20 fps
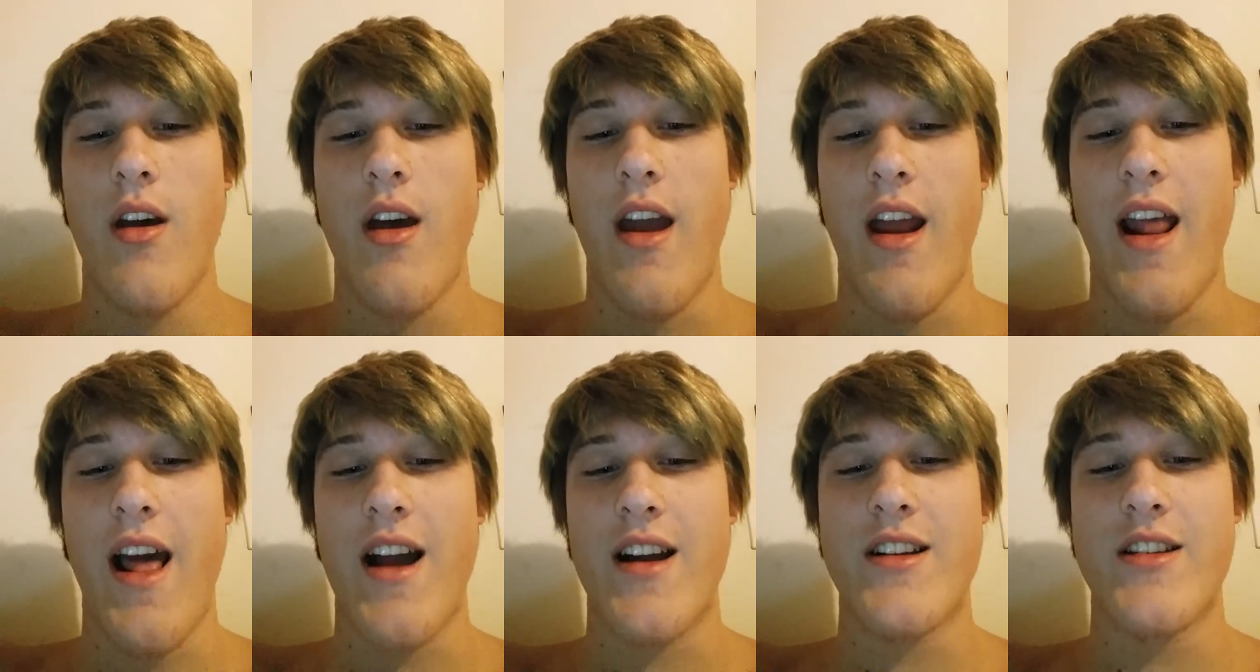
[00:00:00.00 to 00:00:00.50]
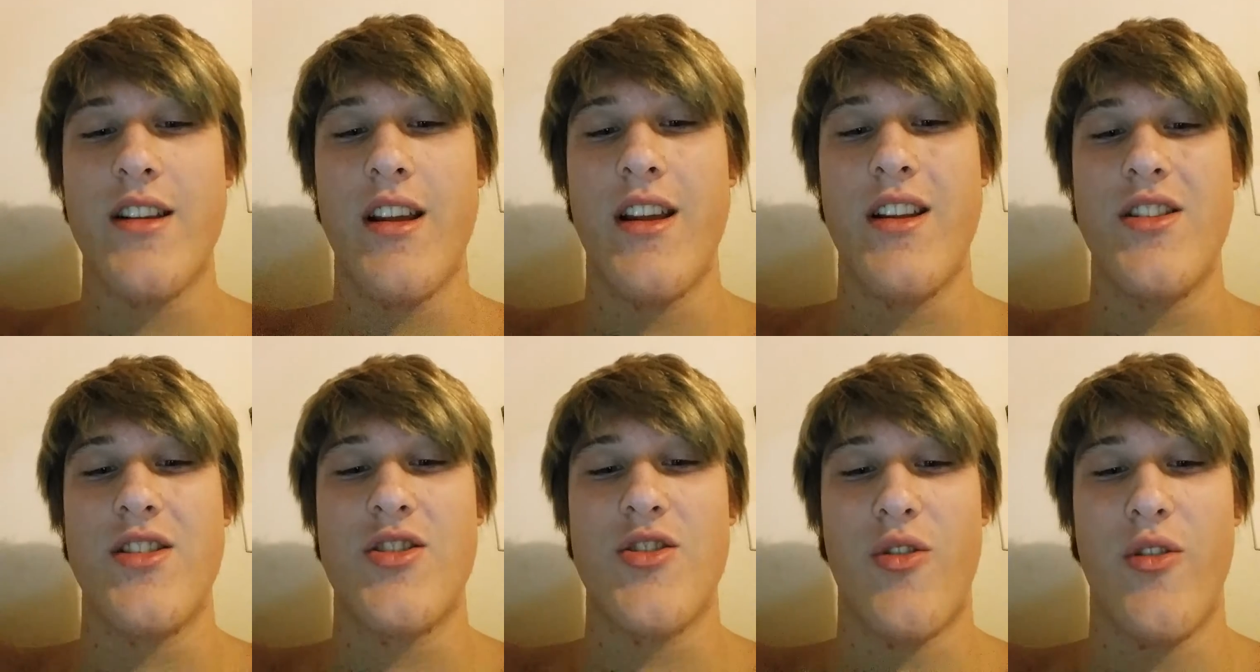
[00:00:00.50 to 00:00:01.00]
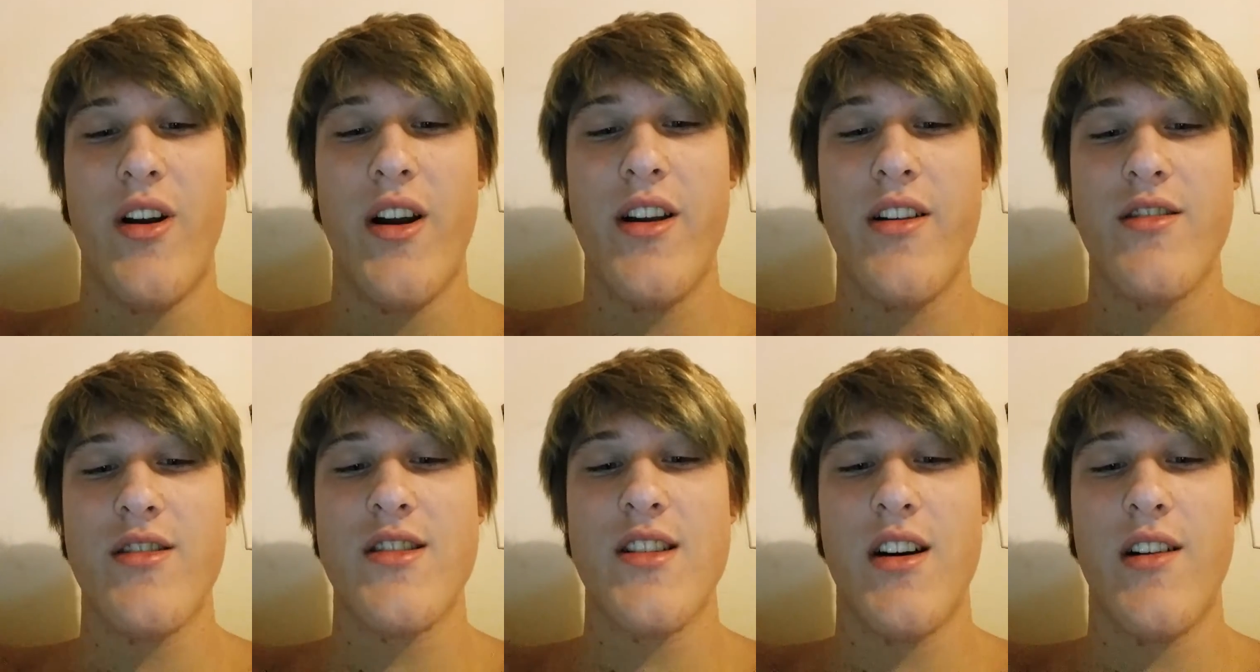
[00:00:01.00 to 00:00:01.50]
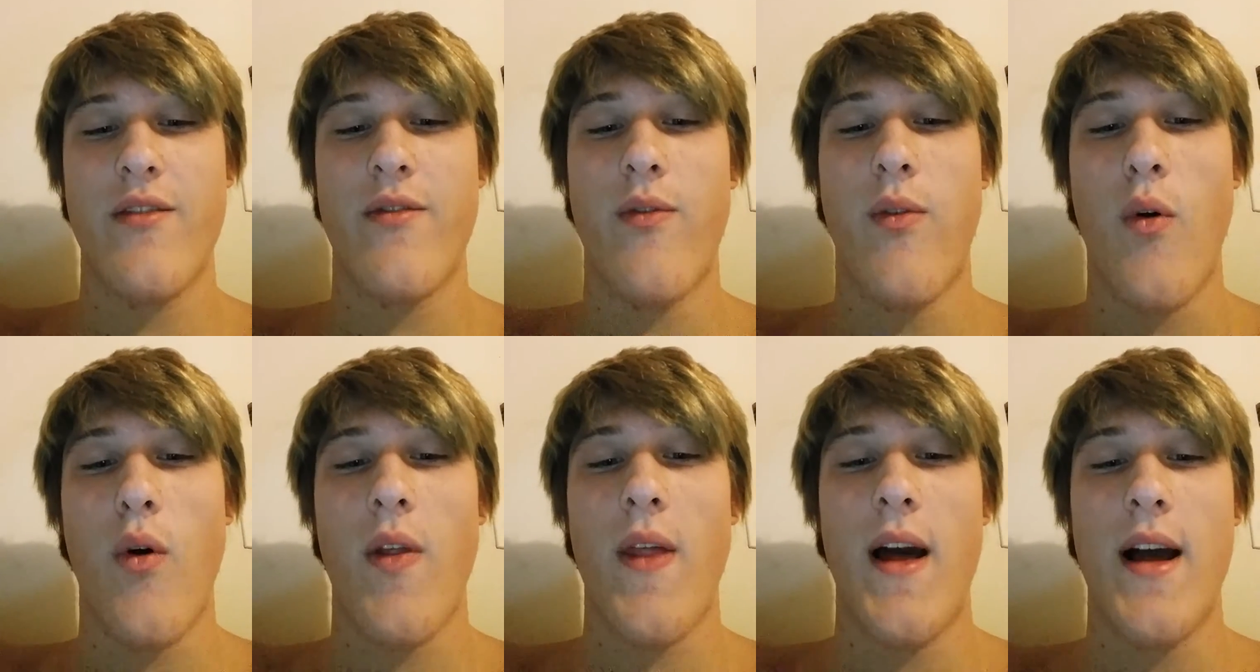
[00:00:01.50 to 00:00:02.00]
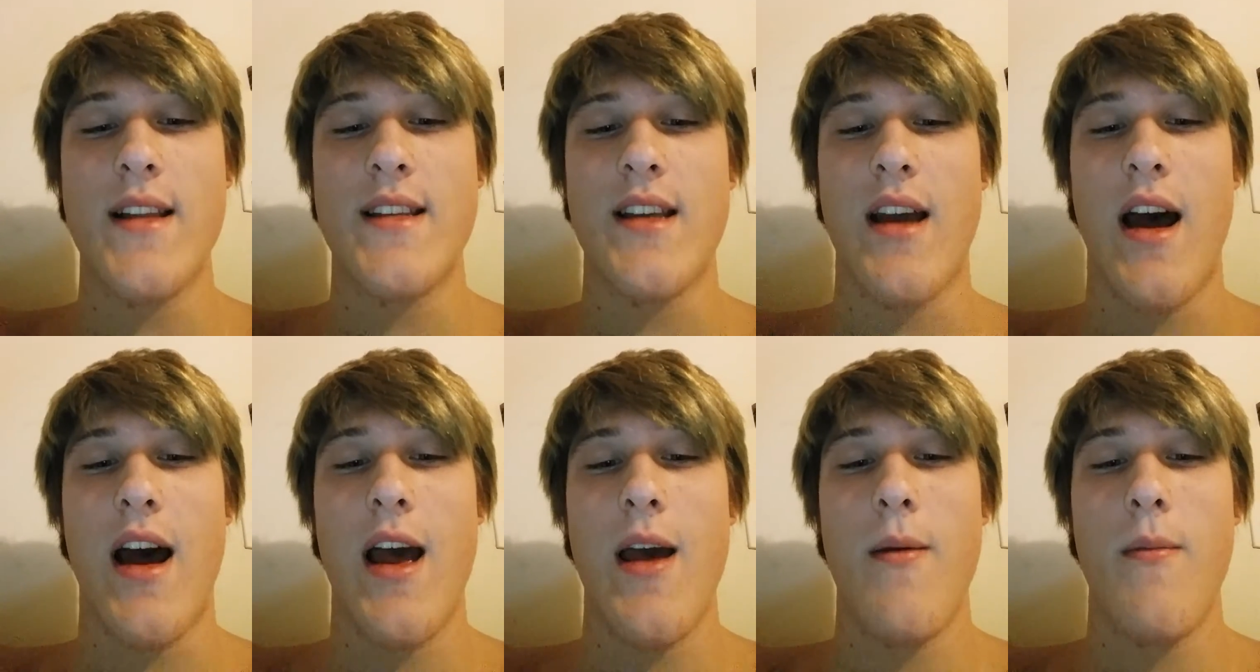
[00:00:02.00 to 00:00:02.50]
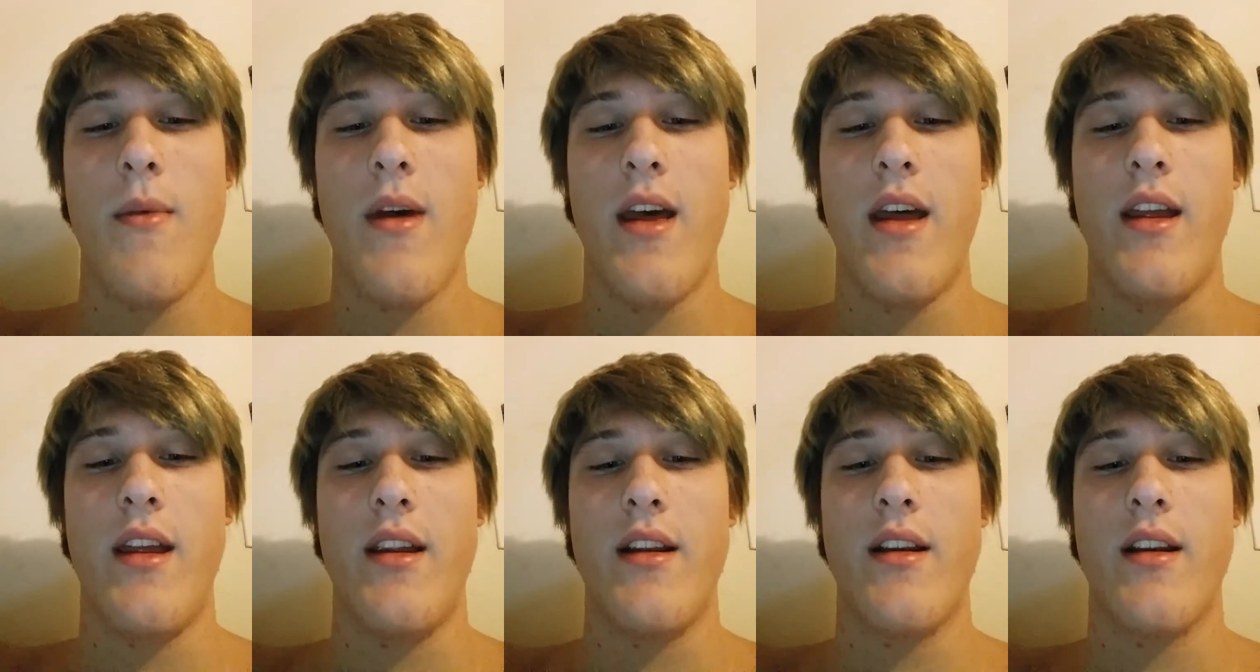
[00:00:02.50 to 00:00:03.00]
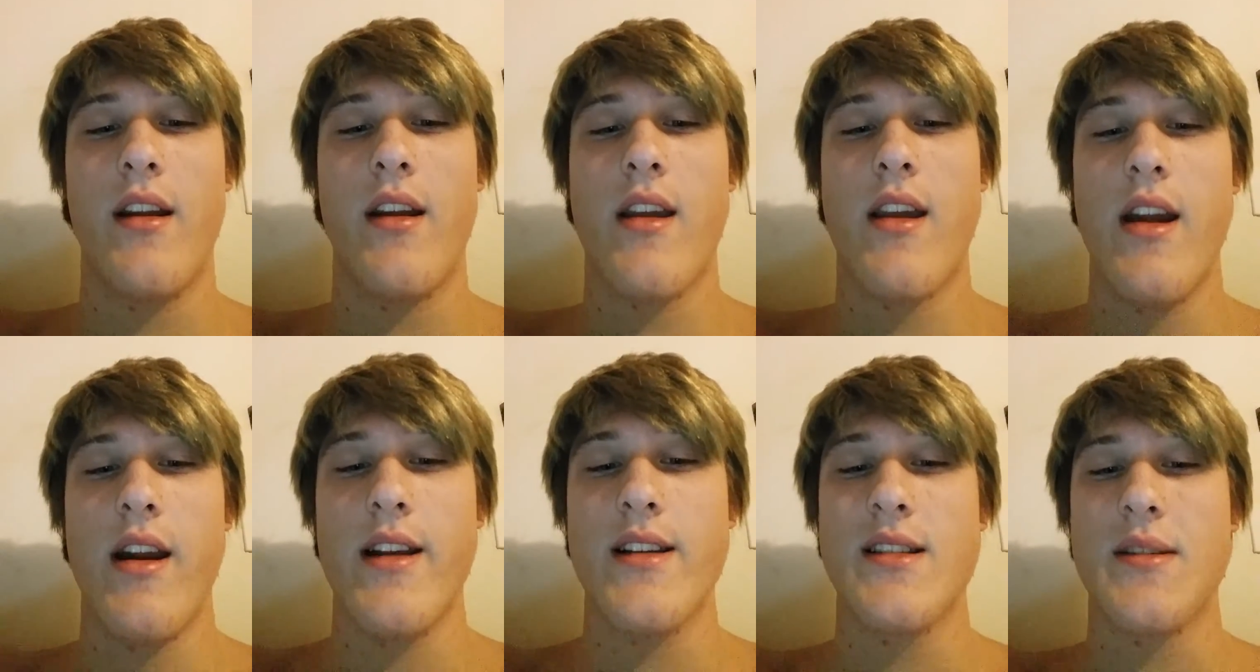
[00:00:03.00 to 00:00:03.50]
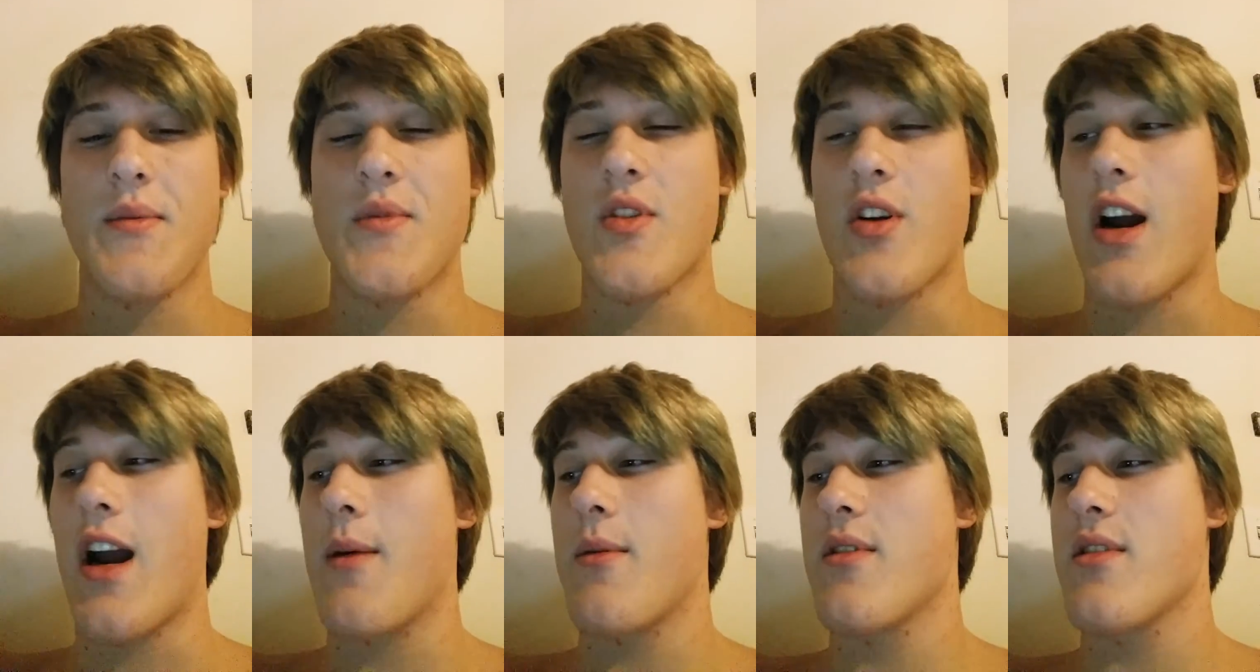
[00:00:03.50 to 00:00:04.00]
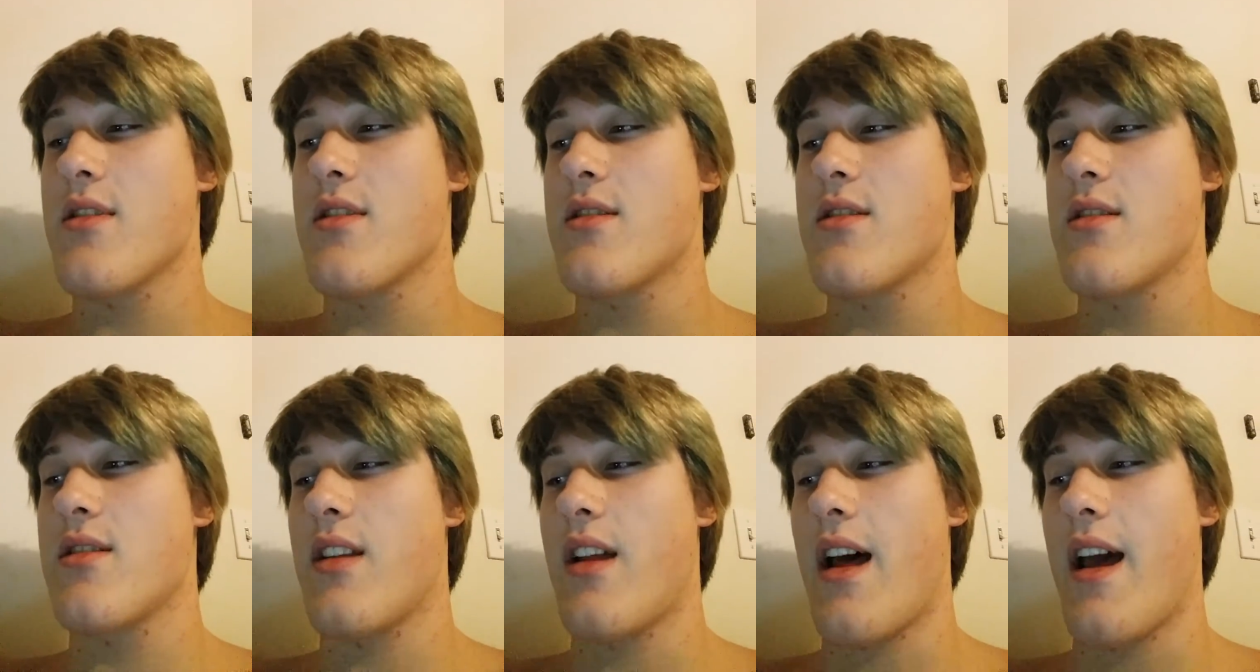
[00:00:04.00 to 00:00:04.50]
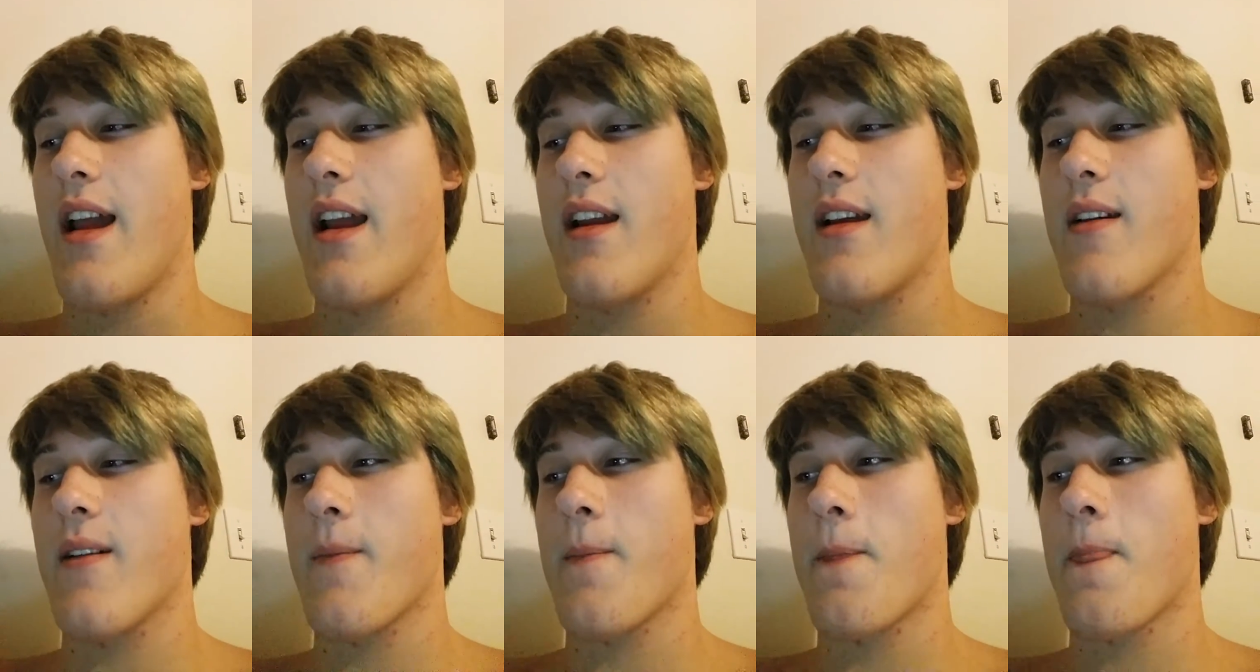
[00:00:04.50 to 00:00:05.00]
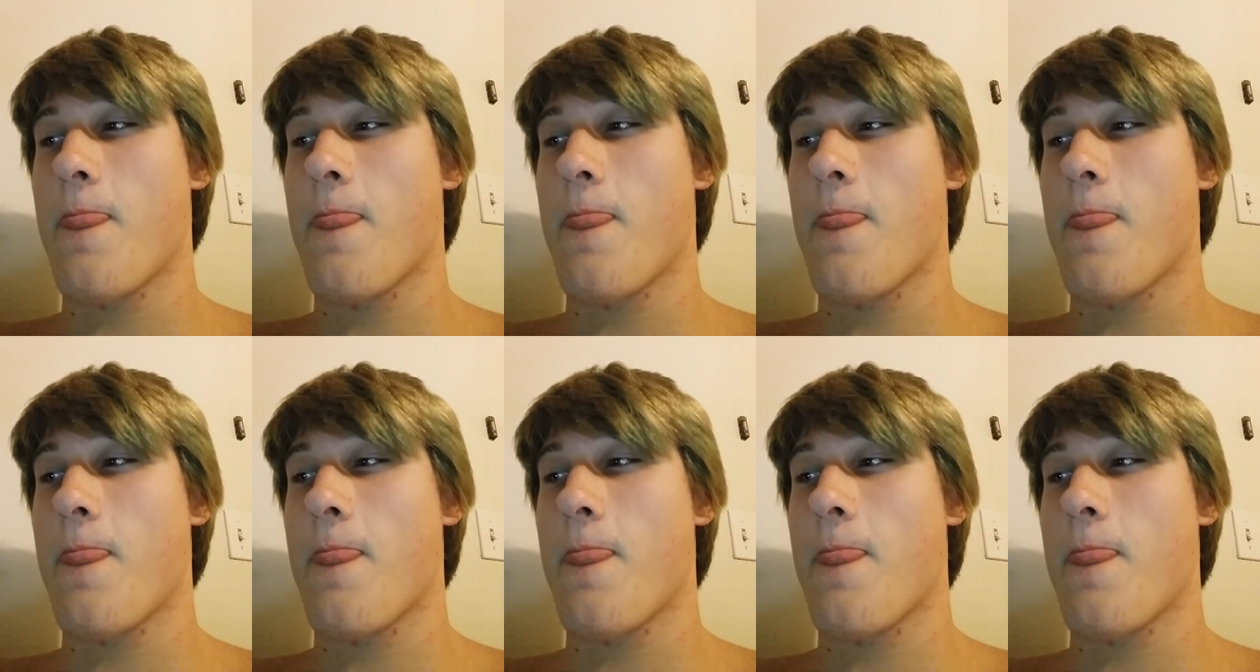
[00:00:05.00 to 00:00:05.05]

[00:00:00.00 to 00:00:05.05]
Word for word: and actually enjoying yourself for that time and getting subscribers like